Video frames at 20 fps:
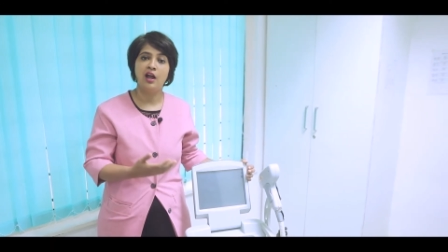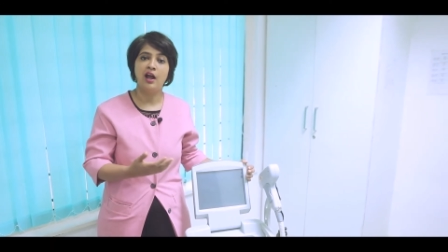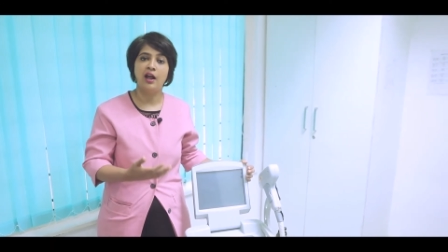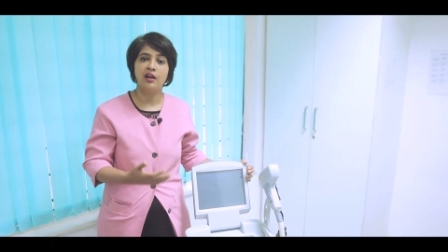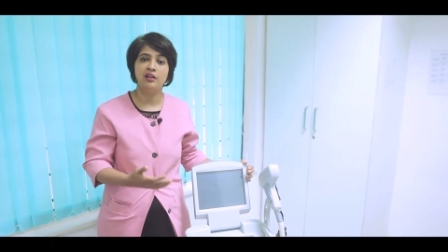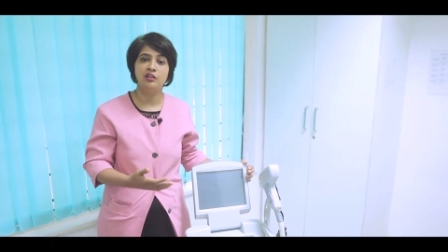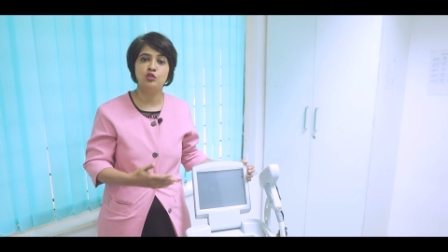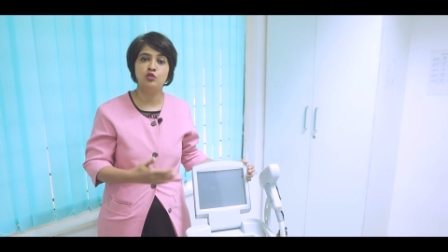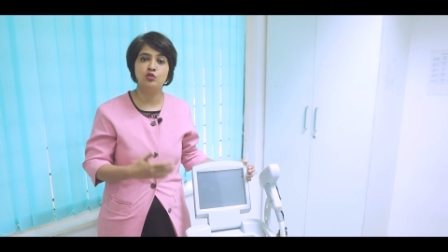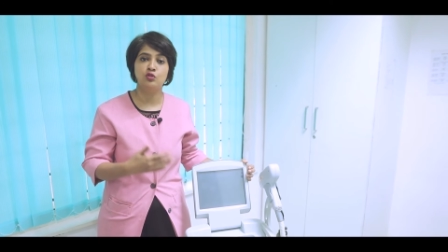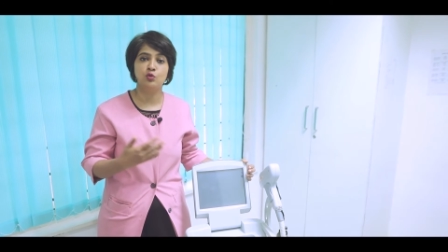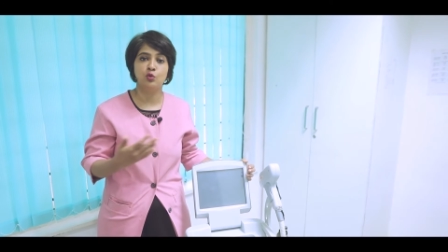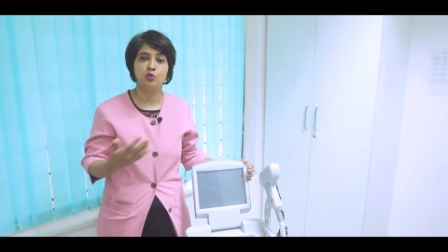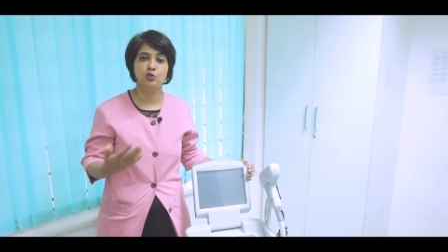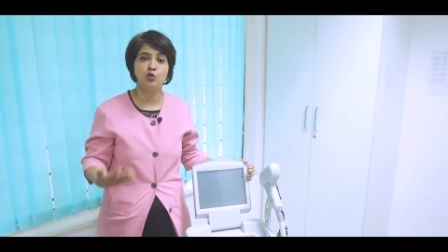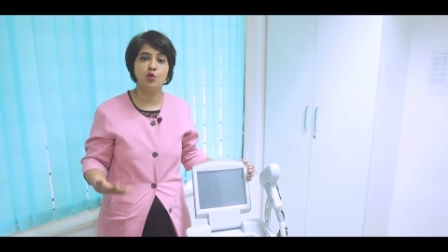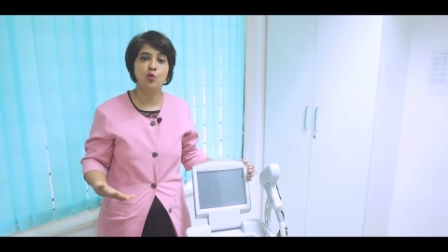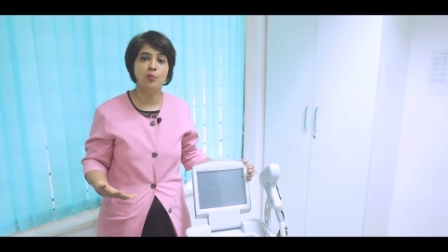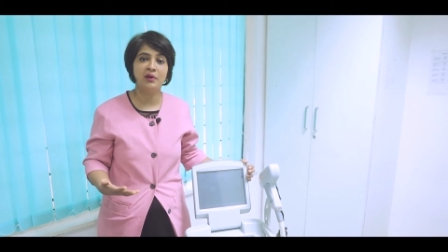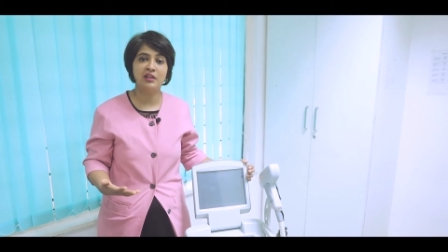And so
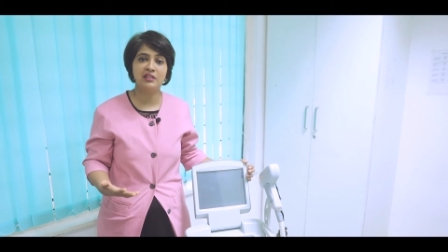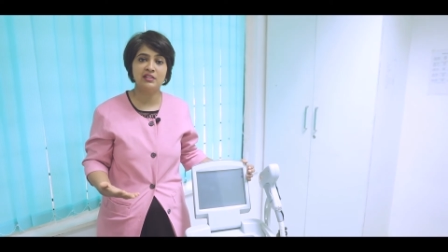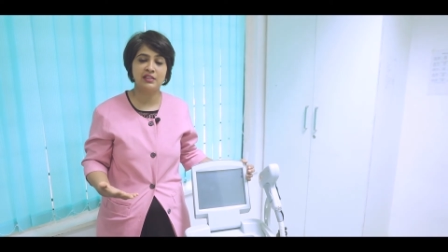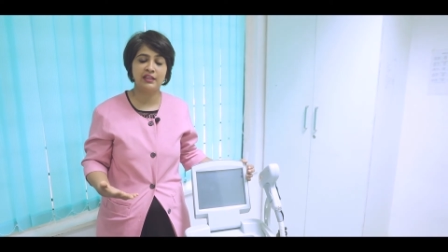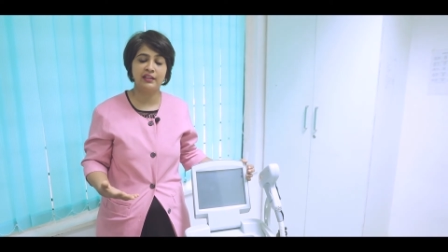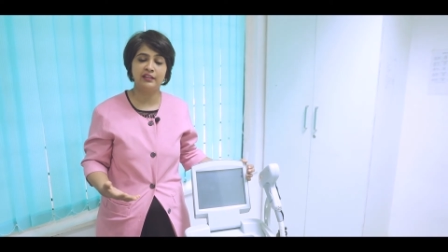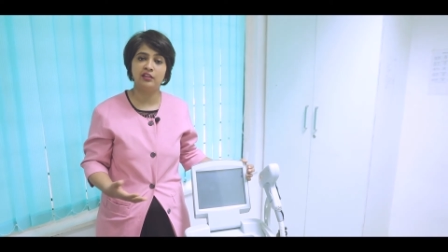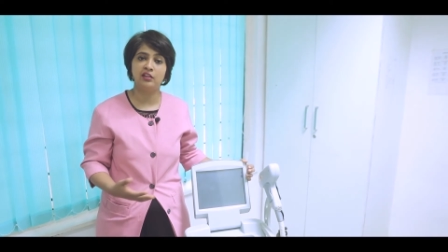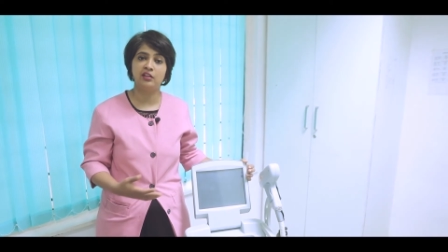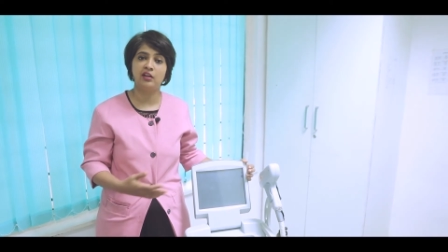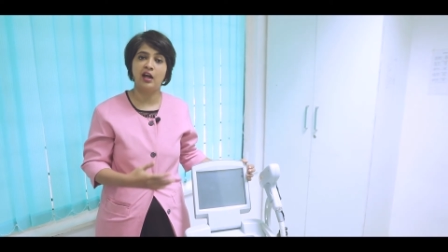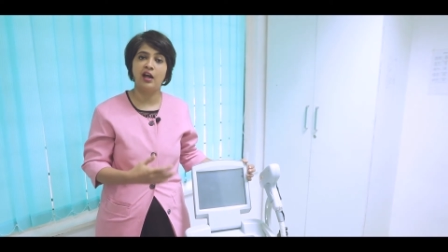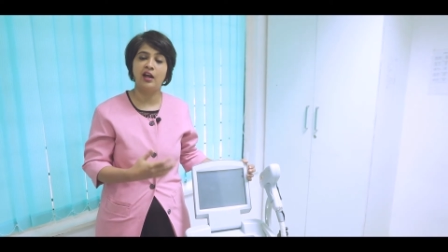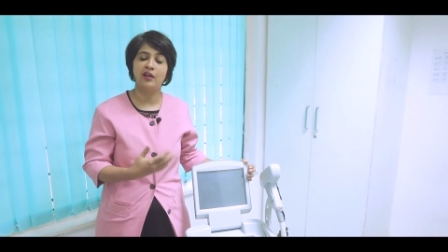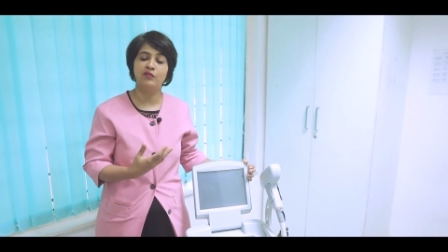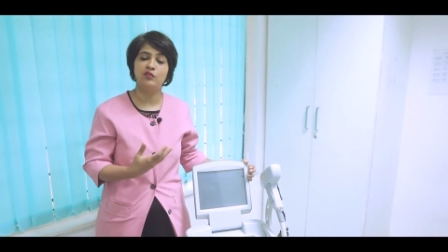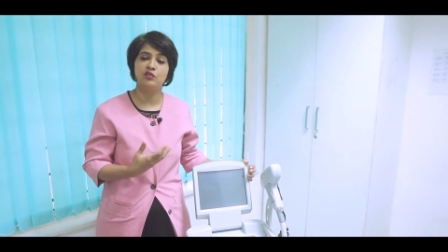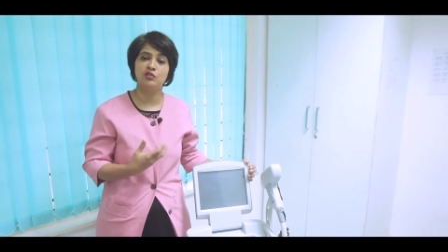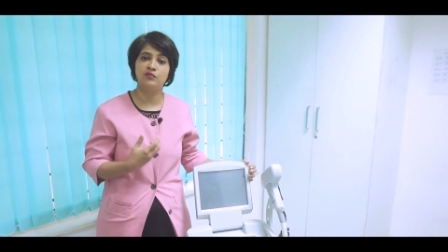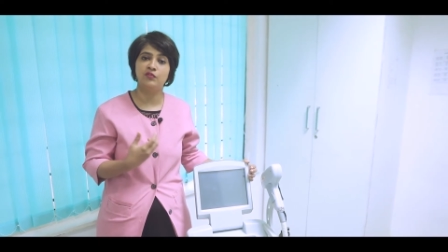2 months later, I
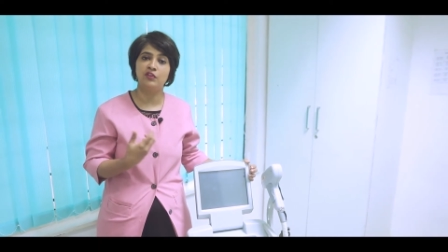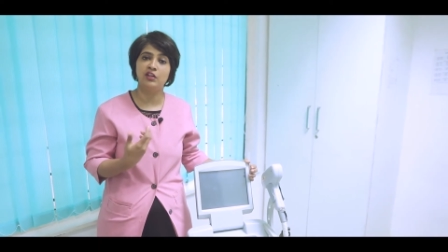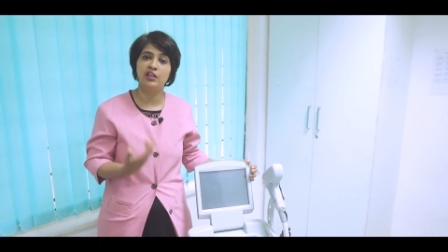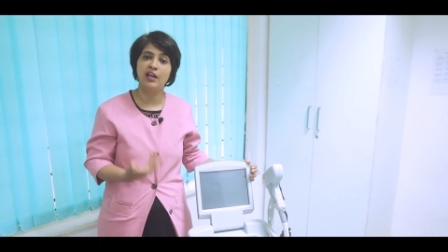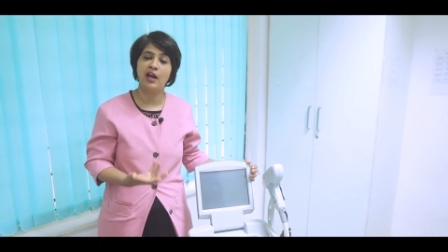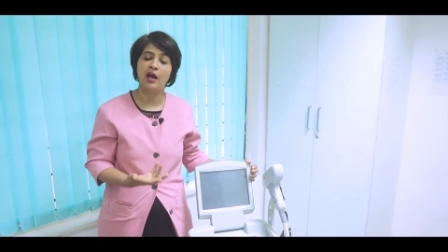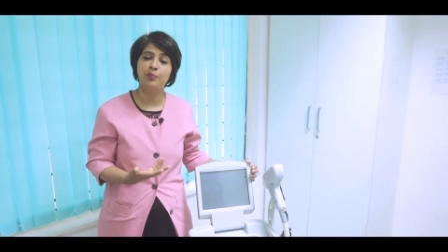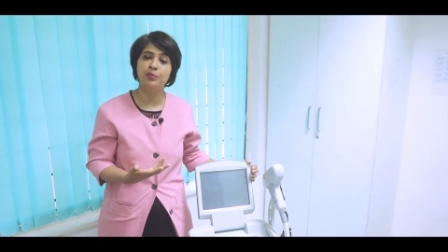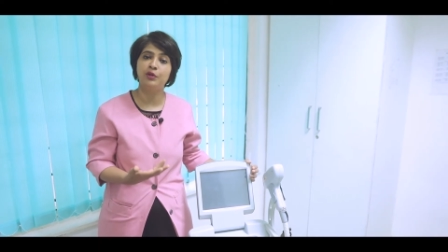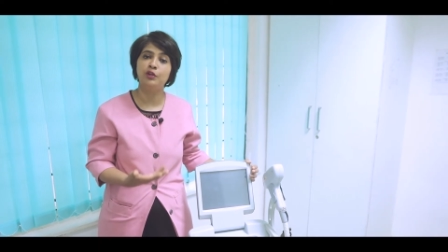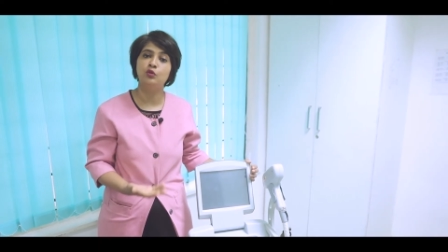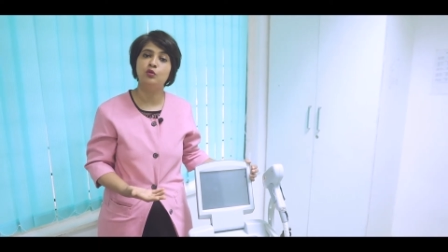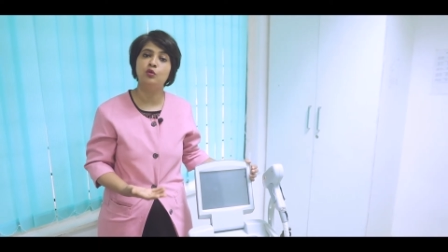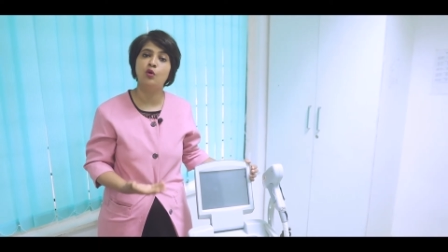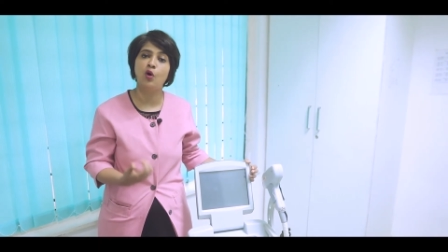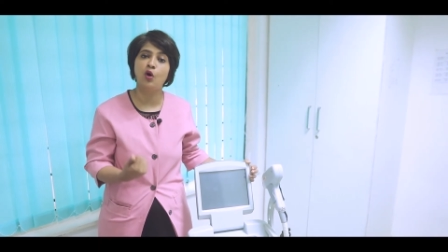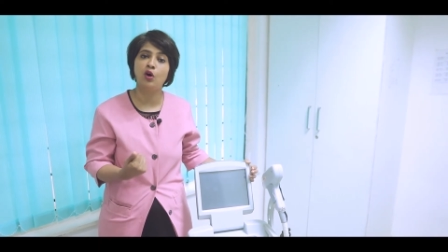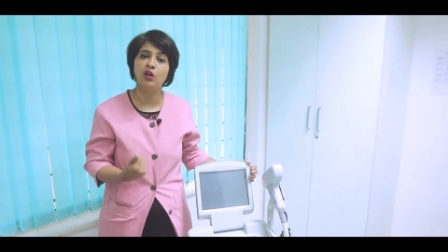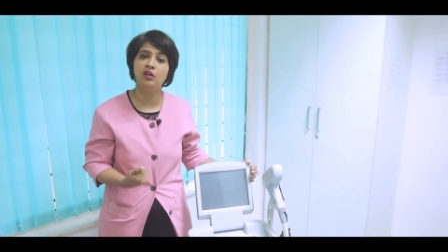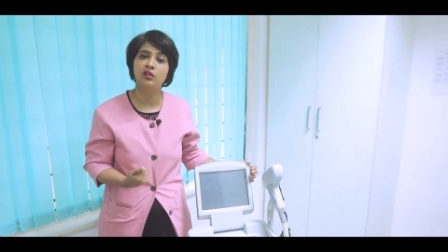was very happy to
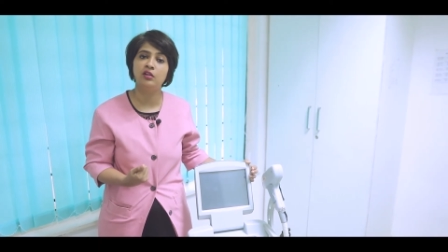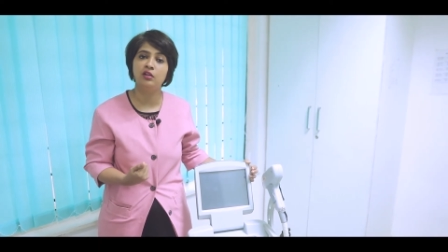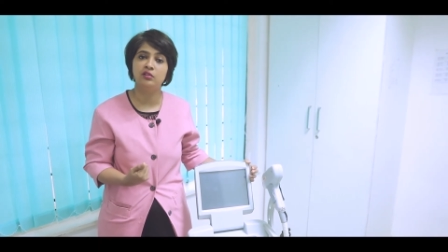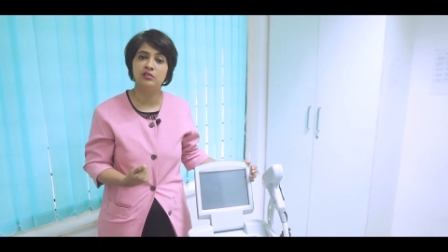call